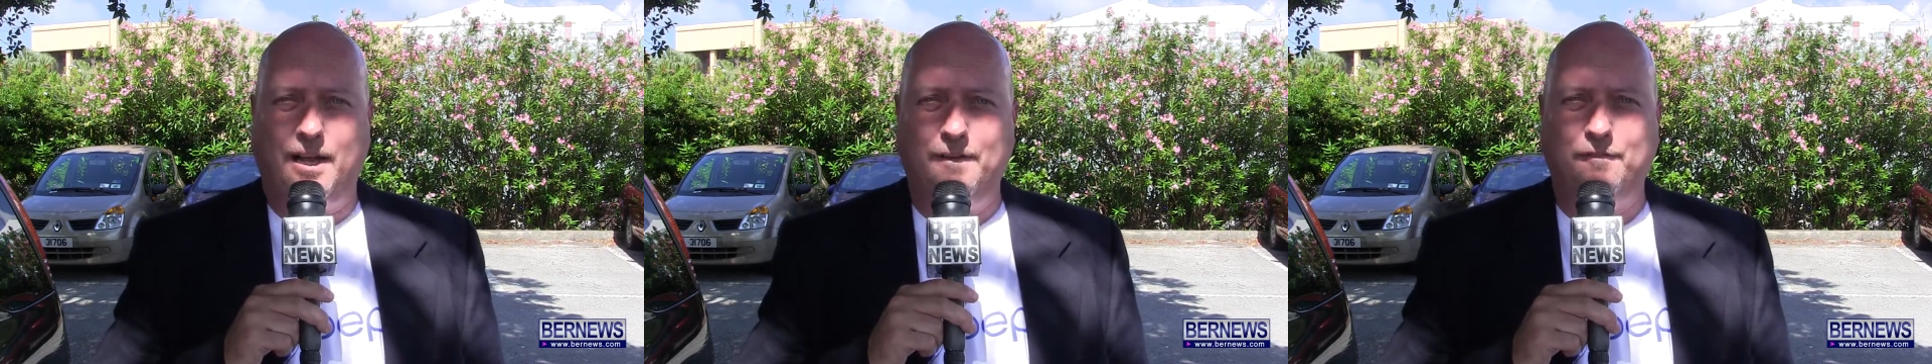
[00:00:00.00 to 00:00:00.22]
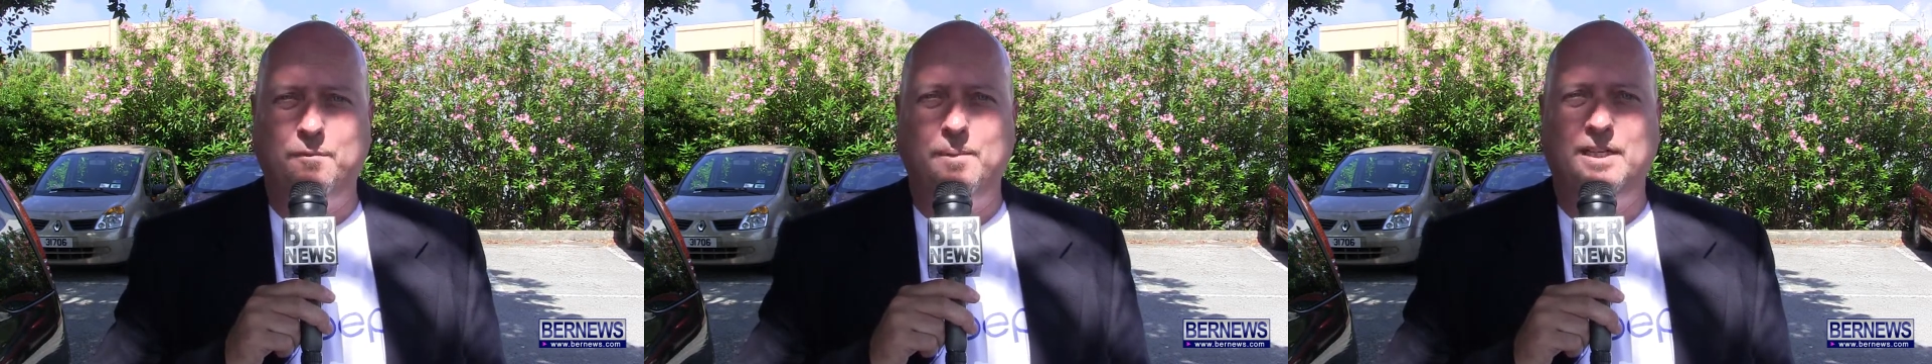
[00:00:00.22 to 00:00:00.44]

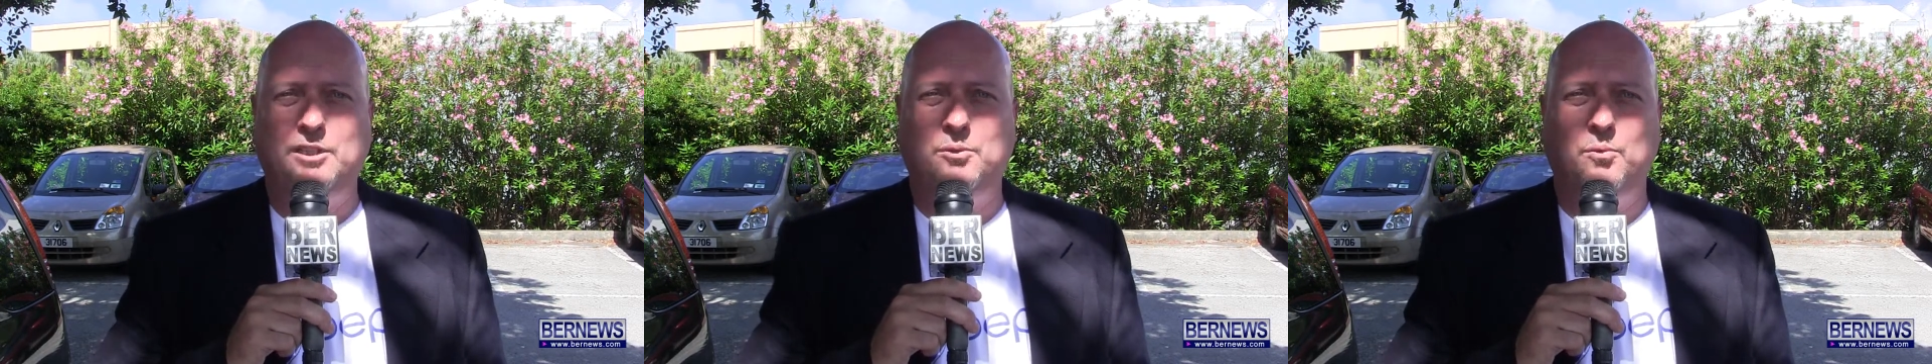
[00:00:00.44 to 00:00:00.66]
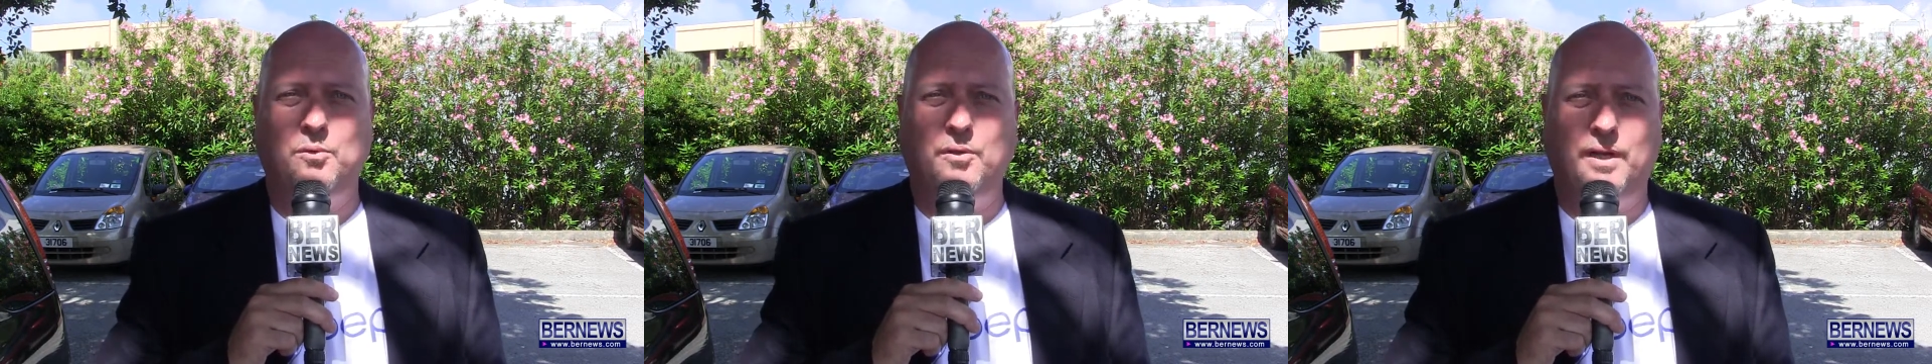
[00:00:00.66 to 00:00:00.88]

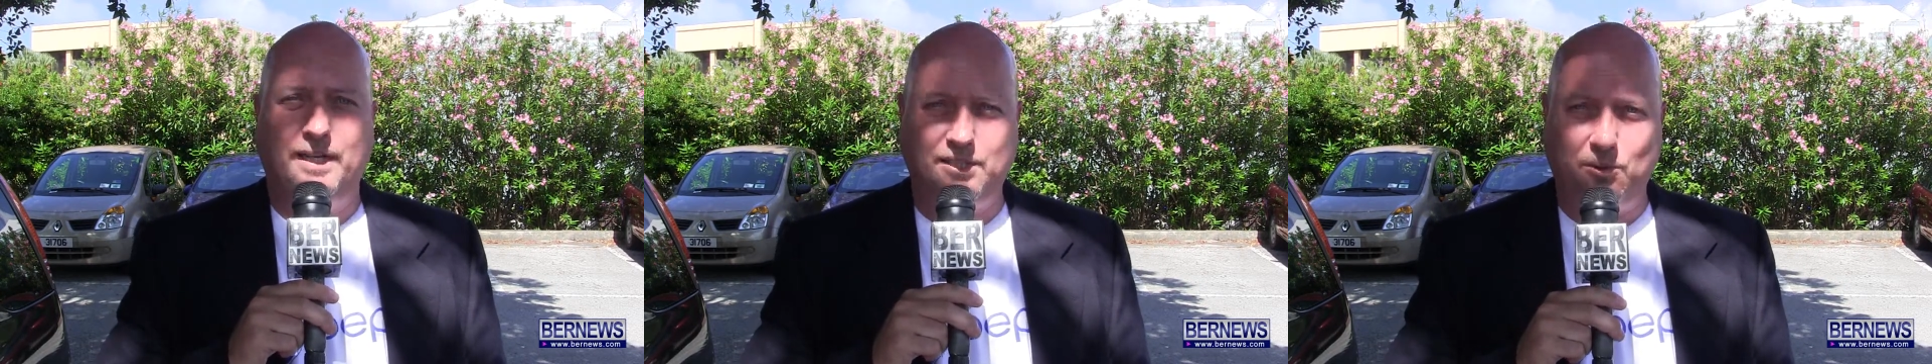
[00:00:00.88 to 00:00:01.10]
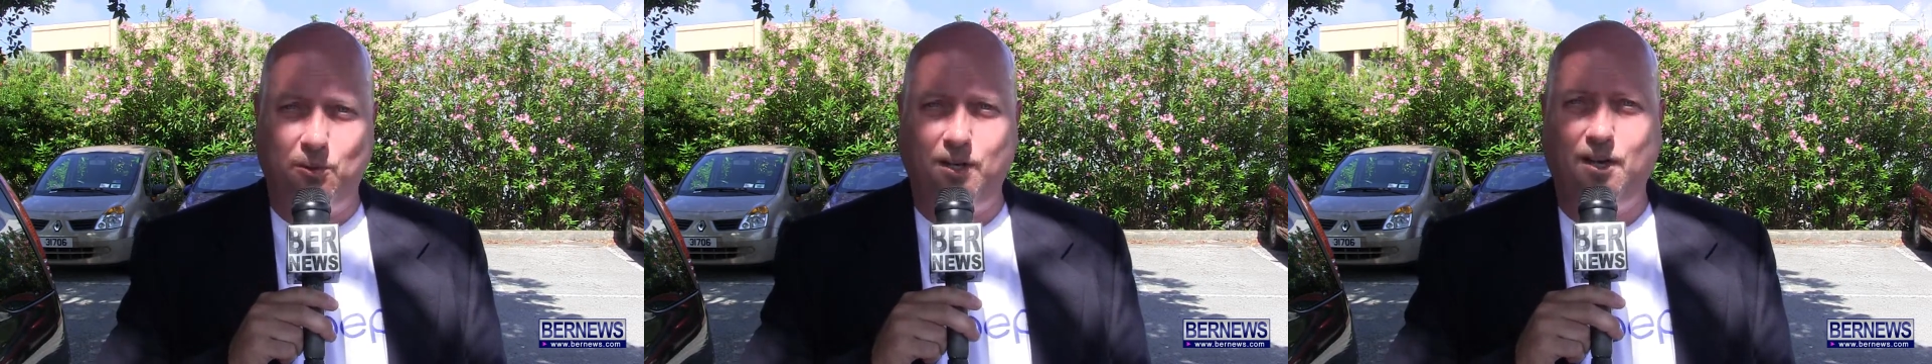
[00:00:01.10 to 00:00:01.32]
information will,
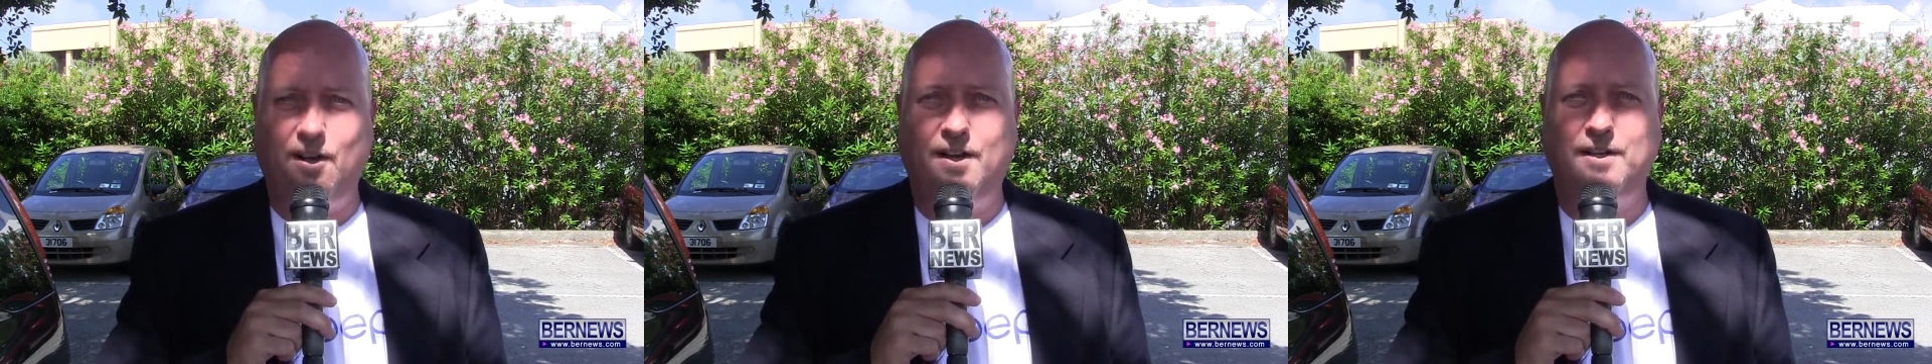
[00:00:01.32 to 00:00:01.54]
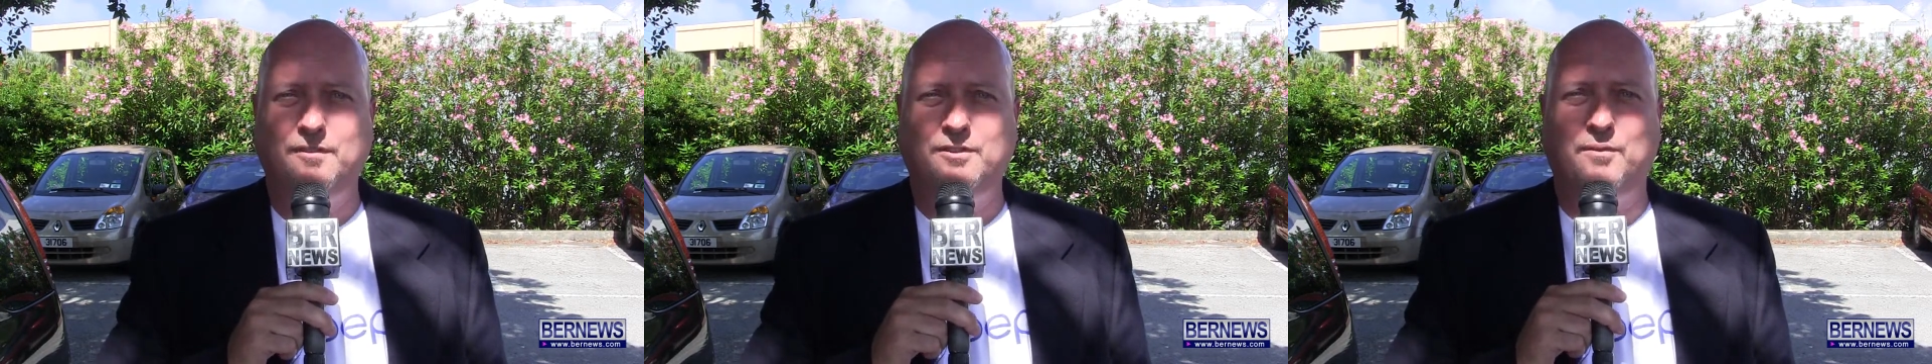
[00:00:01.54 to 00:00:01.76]
is
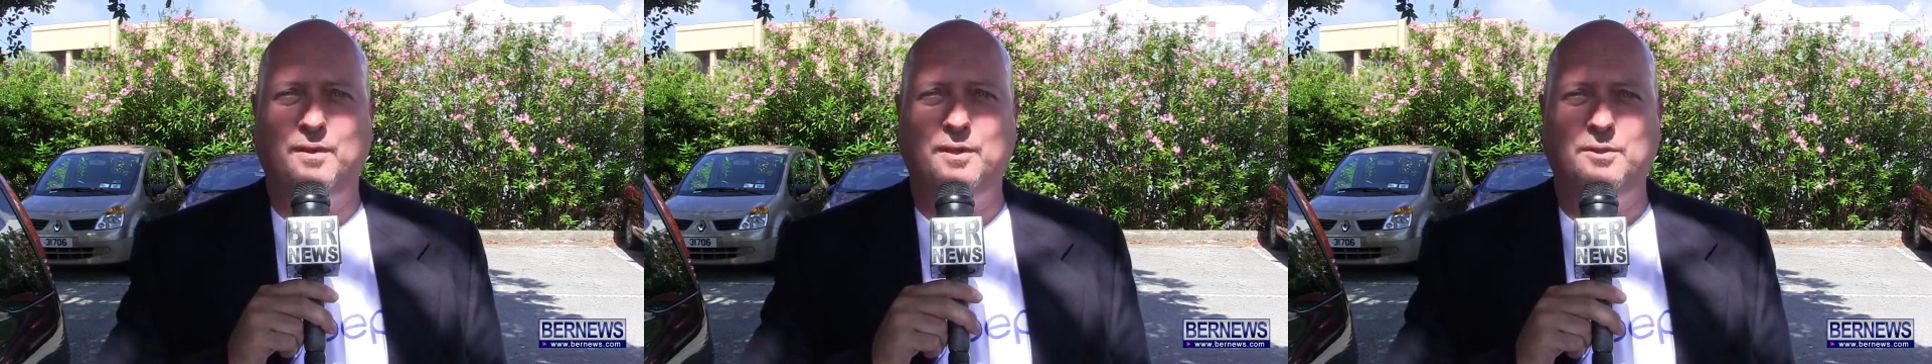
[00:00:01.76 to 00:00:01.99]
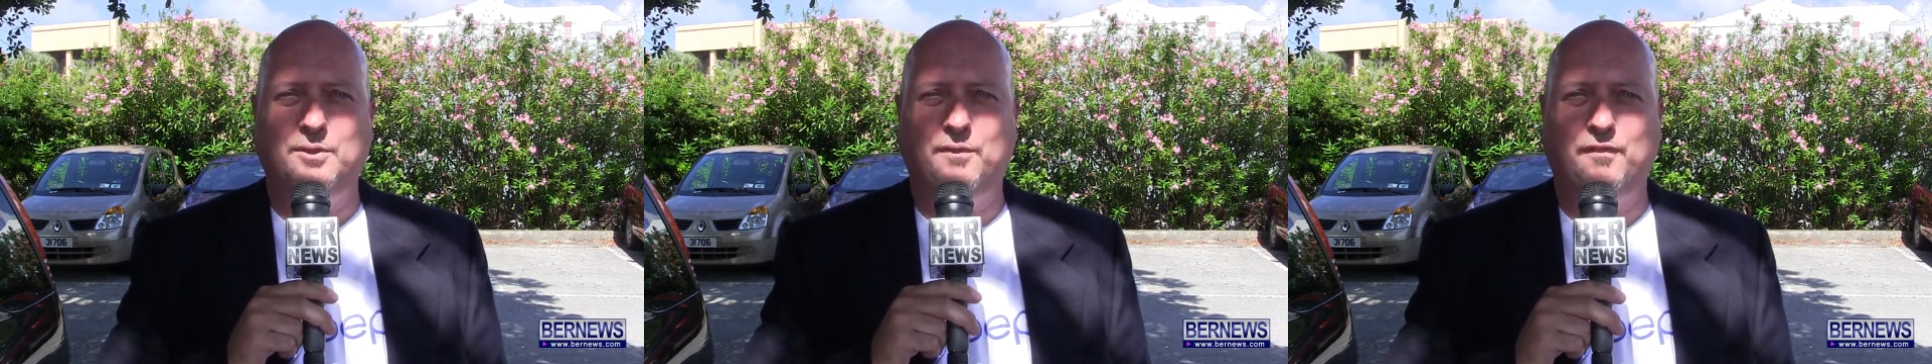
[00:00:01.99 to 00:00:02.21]
online for
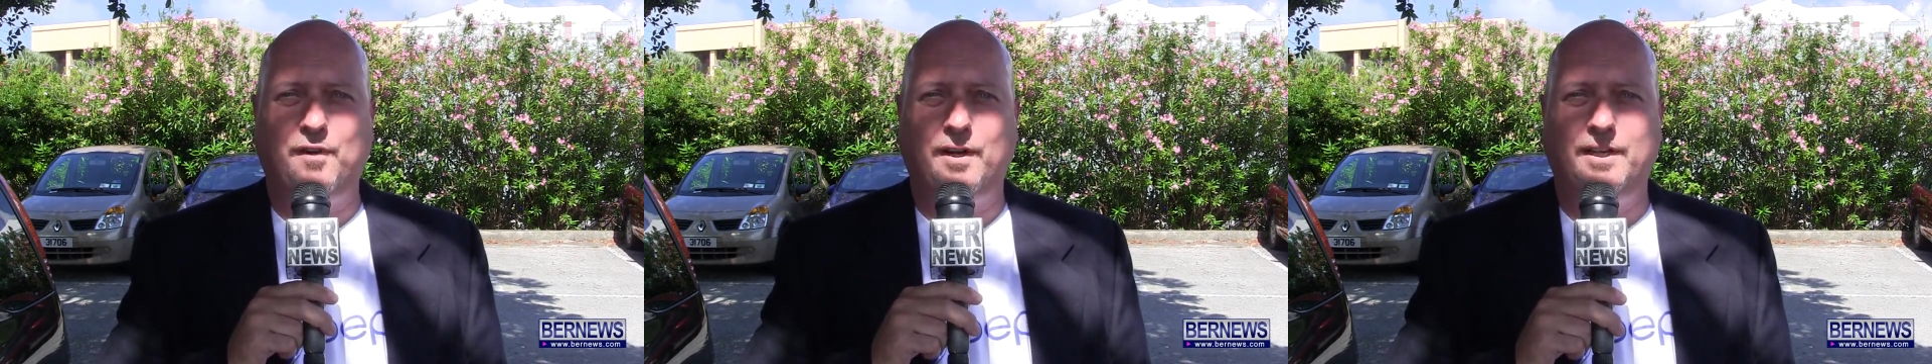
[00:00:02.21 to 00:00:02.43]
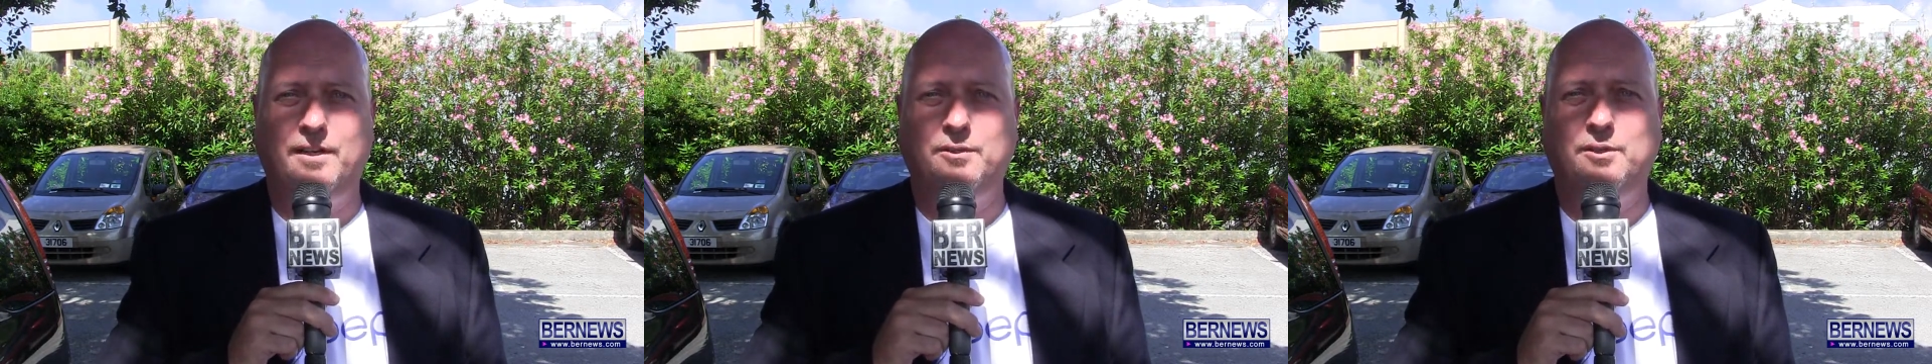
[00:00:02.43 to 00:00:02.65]
you to
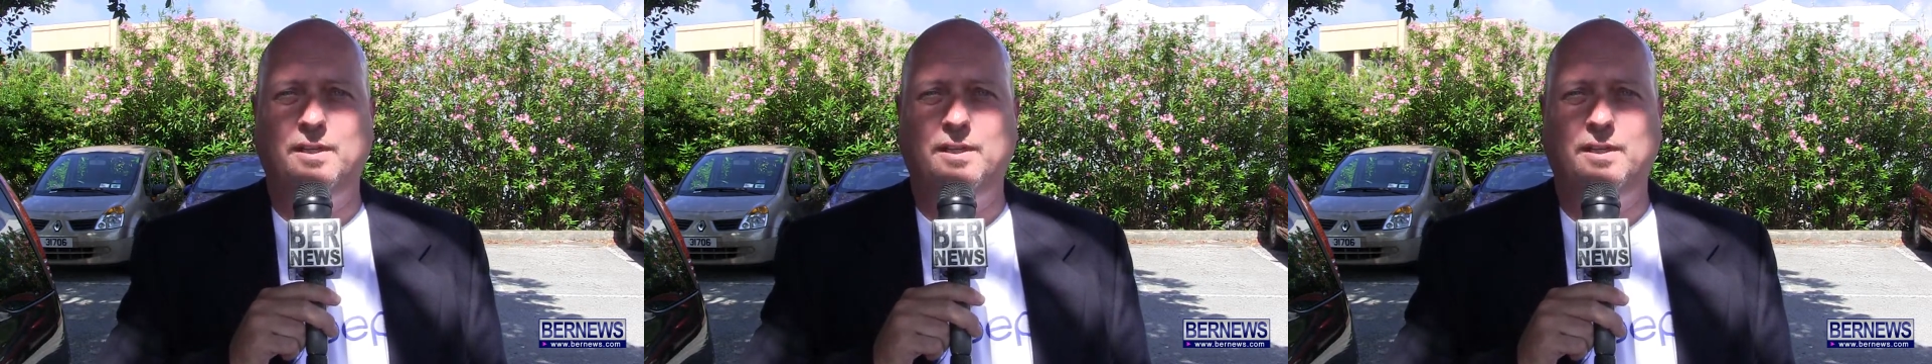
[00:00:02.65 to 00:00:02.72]
find out.